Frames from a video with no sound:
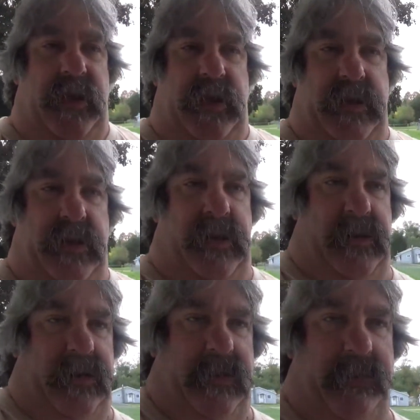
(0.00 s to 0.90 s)

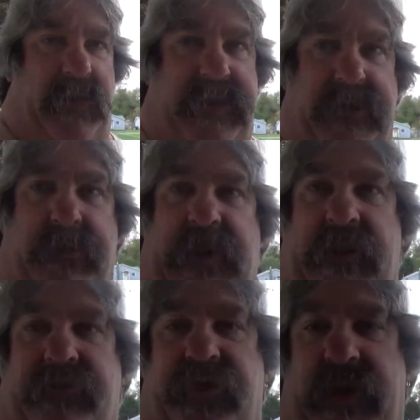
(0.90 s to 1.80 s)
Uh, monkey
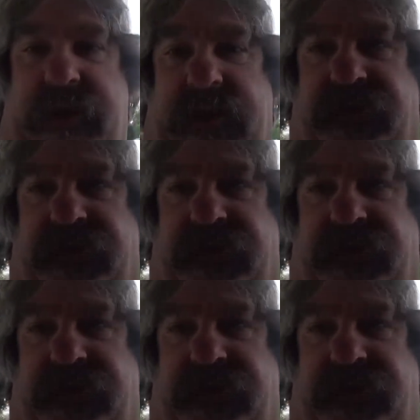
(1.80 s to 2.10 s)
around trying to